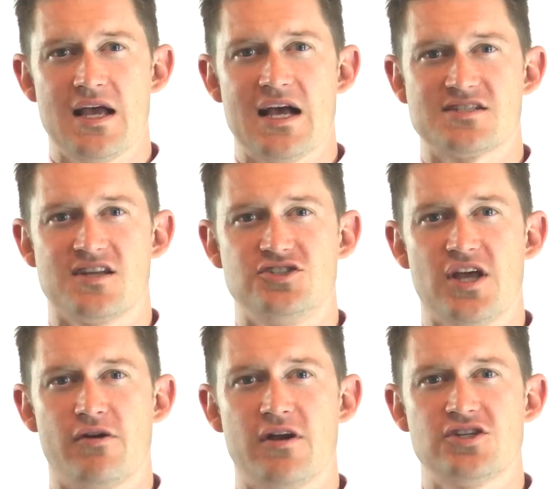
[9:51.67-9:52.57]
as the
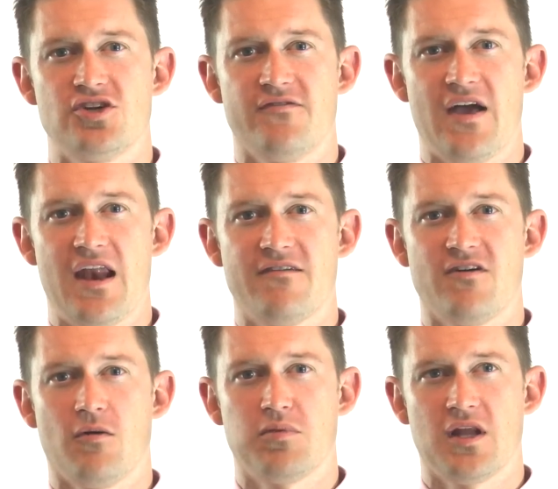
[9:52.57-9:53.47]
generation of
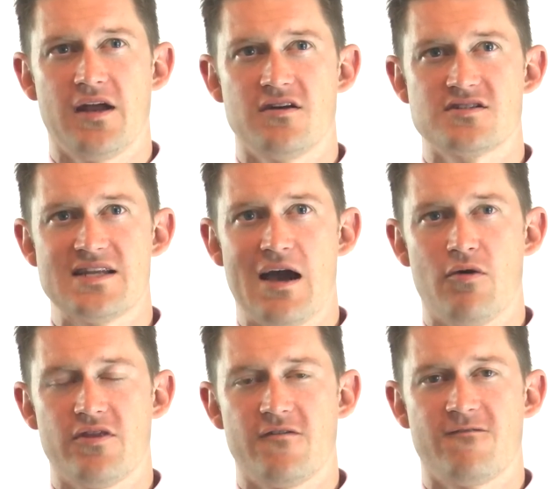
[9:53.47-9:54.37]
NFL players
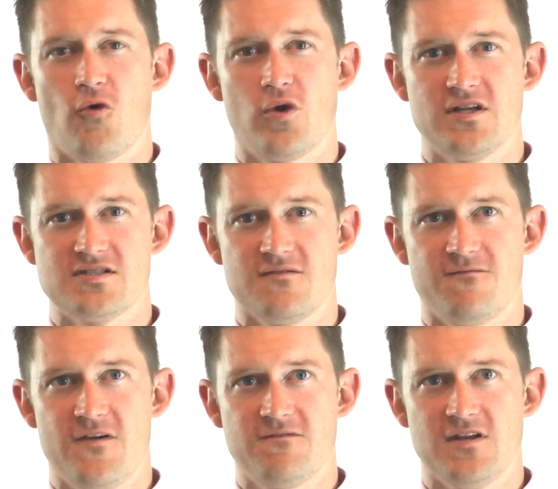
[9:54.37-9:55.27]
now in their 40s and
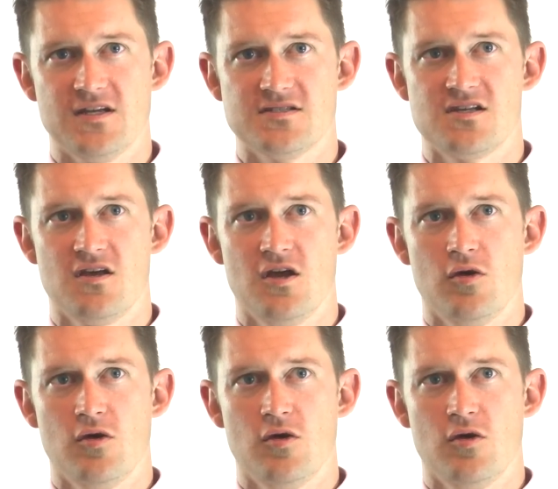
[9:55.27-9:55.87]
50s